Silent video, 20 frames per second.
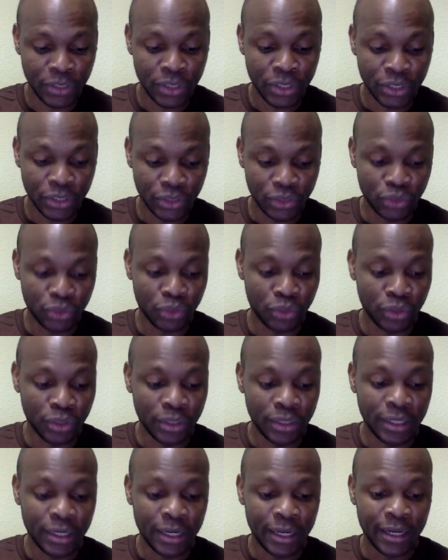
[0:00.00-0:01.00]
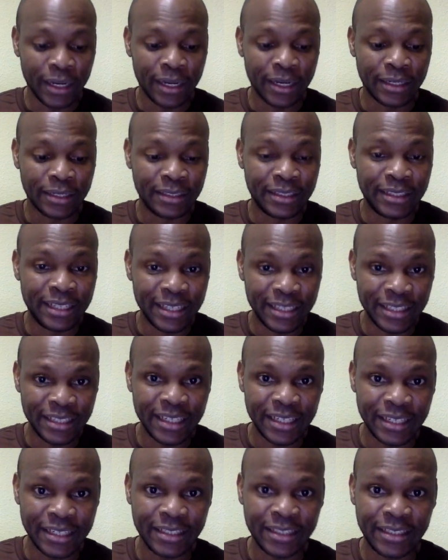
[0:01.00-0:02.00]
So this
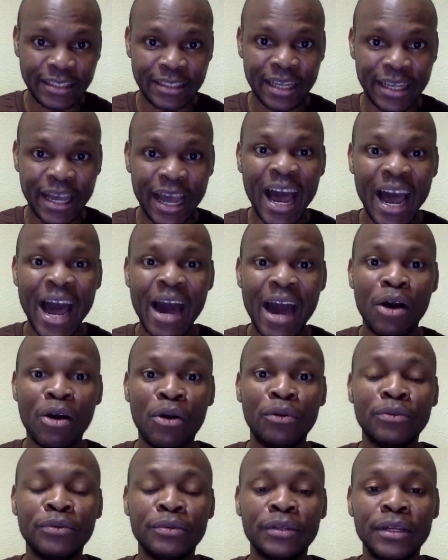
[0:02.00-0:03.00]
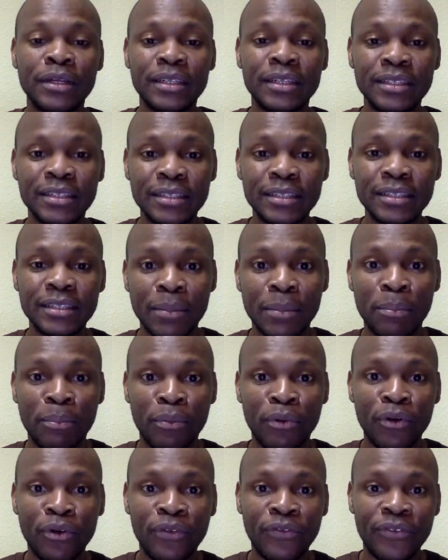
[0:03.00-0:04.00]
is how the
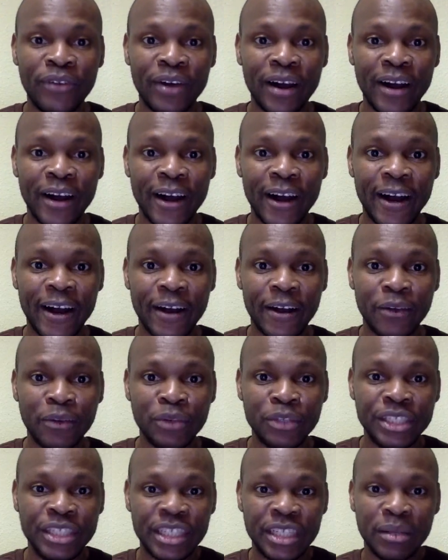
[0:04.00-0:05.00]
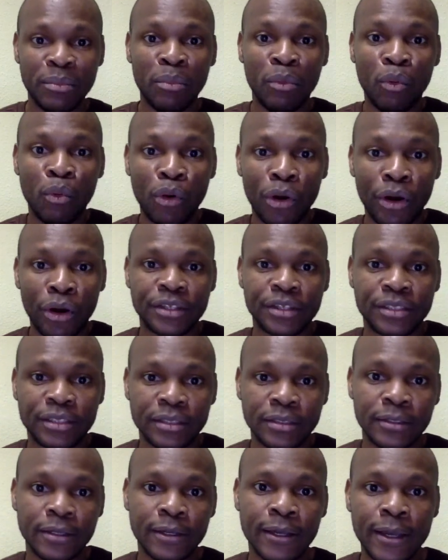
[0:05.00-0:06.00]
both regime works.
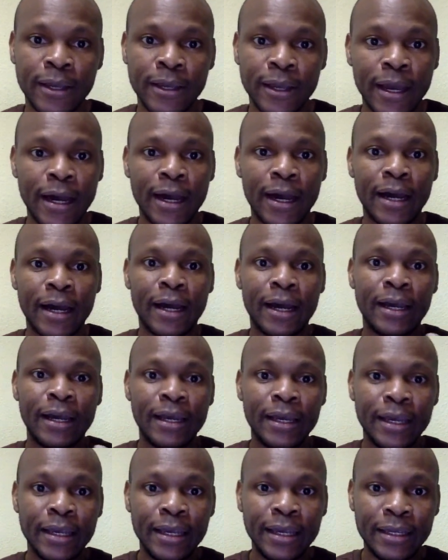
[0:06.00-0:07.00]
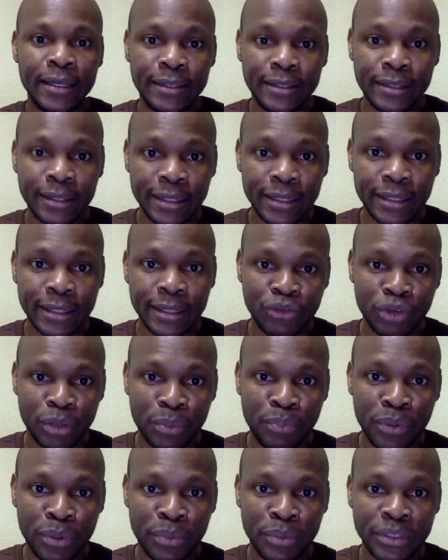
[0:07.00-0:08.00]
Intellectual
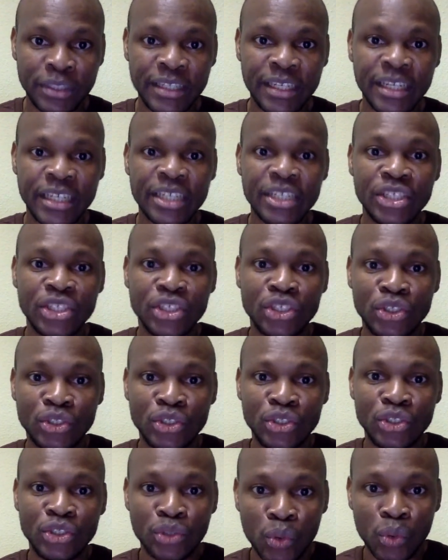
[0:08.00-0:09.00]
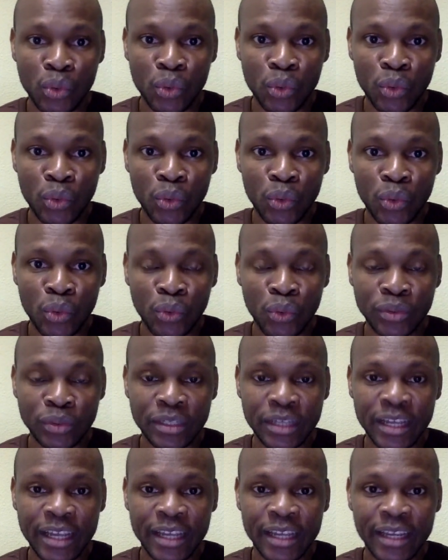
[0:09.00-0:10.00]
property ensure
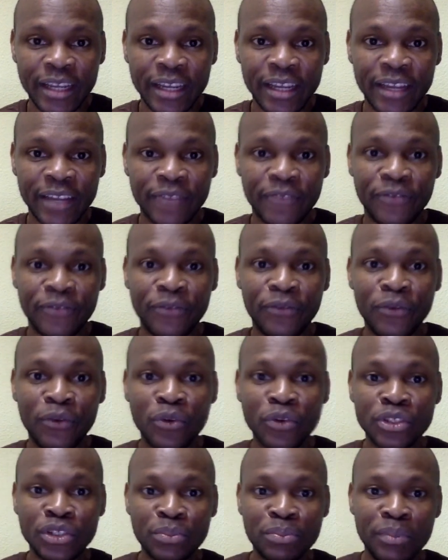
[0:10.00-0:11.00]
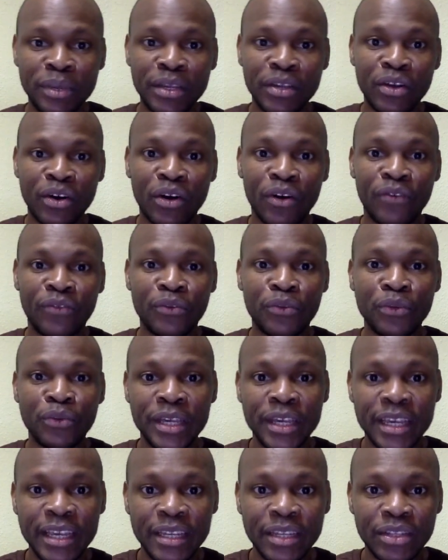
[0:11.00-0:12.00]
the enforcement of
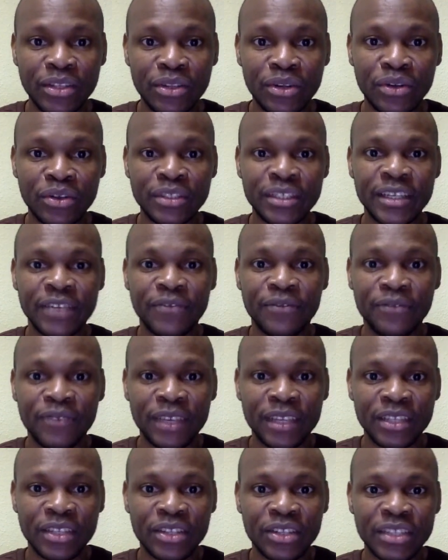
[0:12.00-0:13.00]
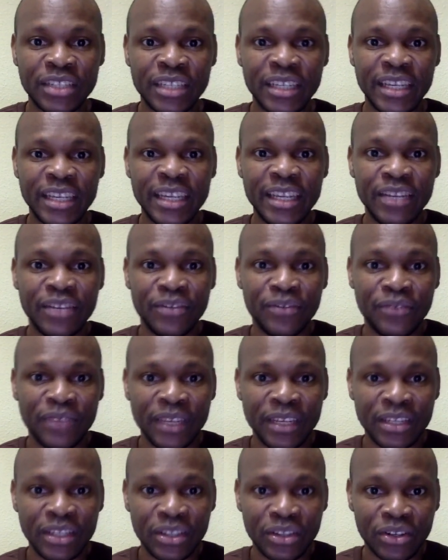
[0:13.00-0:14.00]
creators, inventors, and
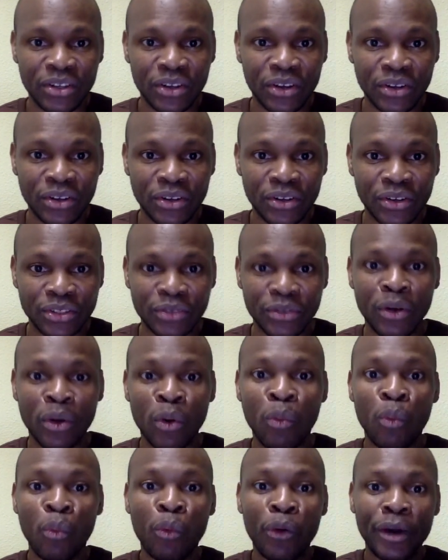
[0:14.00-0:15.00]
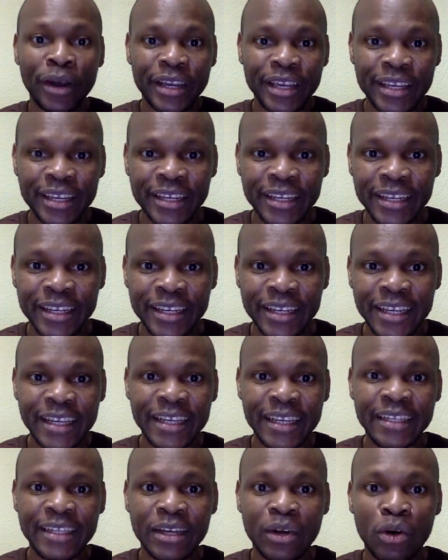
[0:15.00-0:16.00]
innovators working
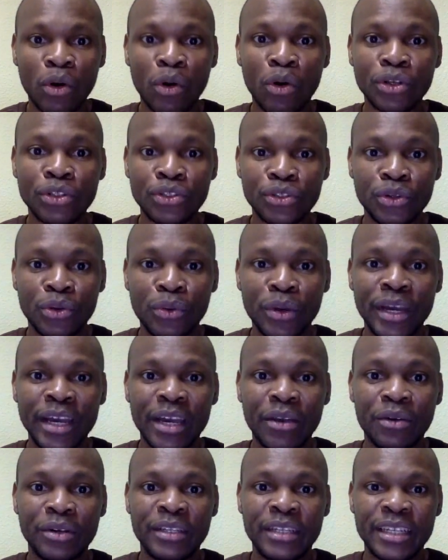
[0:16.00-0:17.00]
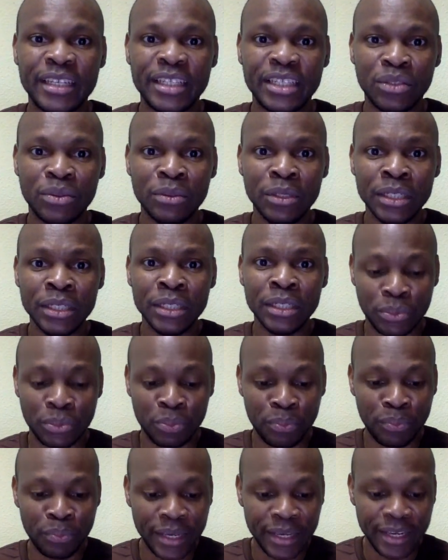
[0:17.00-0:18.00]
in the cultural heritage
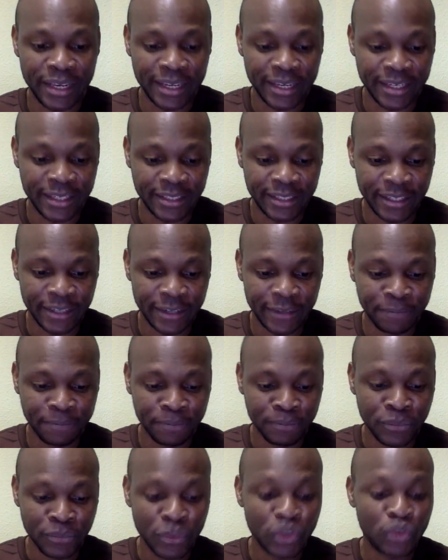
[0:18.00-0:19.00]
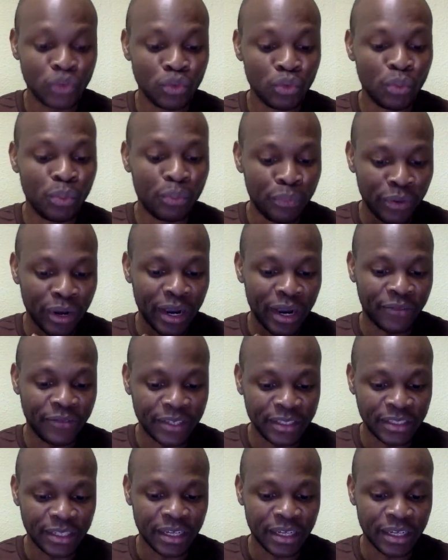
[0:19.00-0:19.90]
space through private